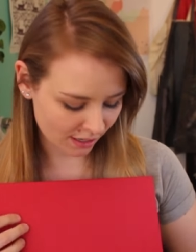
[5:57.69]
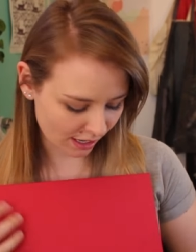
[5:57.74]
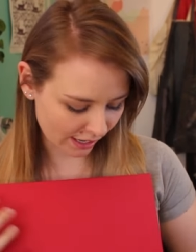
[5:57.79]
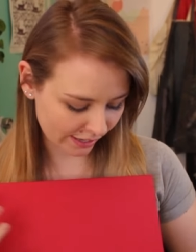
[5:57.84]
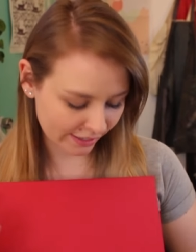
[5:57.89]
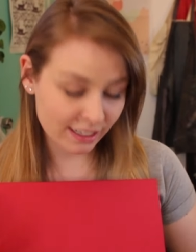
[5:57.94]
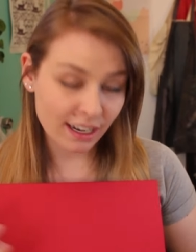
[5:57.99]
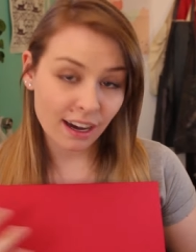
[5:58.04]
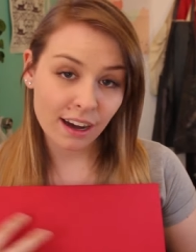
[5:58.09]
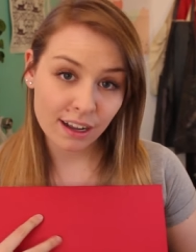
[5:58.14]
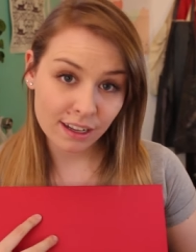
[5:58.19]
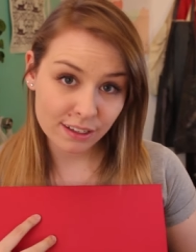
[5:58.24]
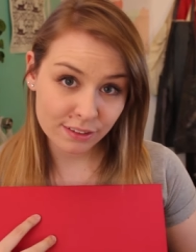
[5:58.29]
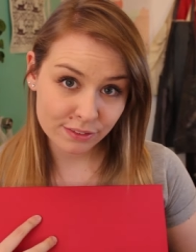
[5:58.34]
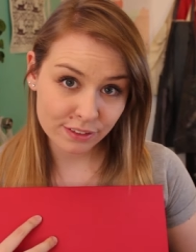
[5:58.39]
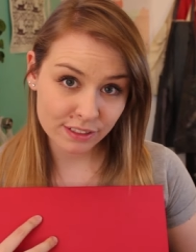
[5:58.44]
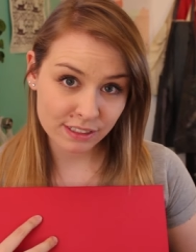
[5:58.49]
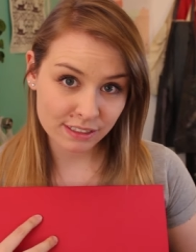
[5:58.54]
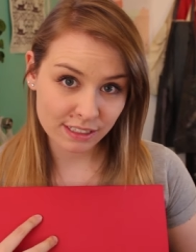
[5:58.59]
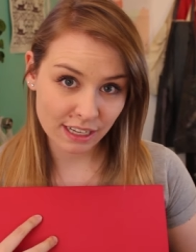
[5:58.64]
I can't
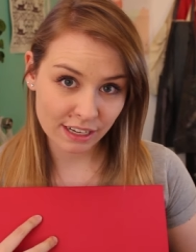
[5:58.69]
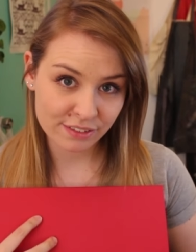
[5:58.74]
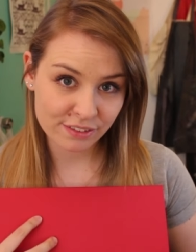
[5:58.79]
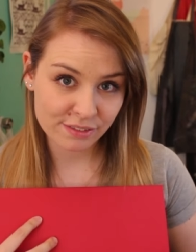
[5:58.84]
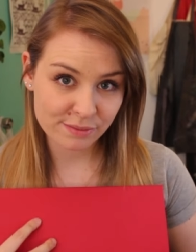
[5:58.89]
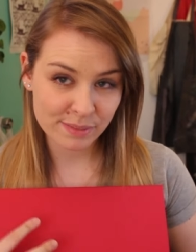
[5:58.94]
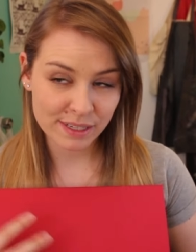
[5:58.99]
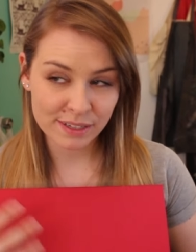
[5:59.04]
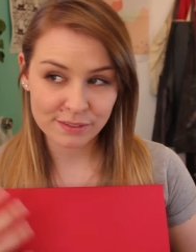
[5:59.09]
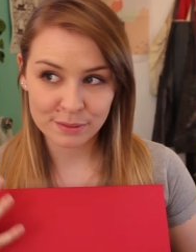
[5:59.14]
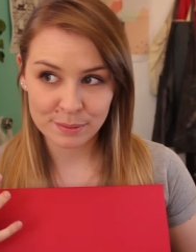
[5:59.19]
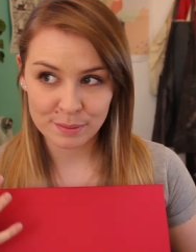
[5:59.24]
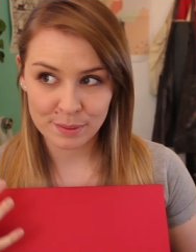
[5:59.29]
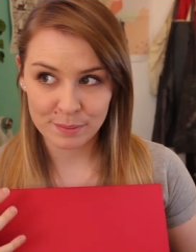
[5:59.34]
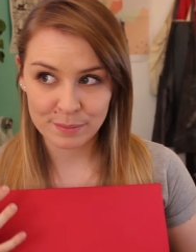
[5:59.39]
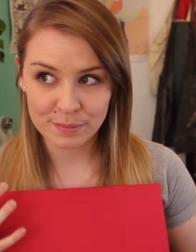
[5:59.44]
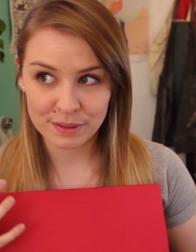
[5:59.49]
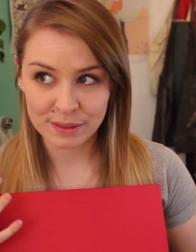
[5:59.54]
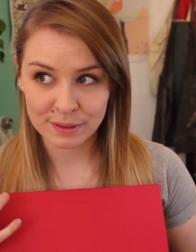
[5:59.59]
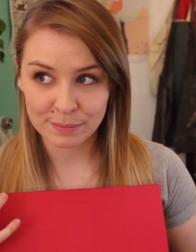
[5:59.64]
for the life of me
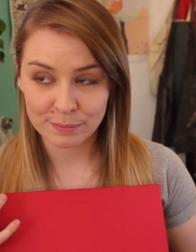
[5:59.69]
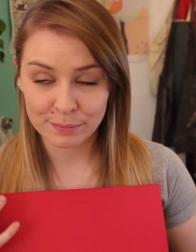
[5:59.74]
remember the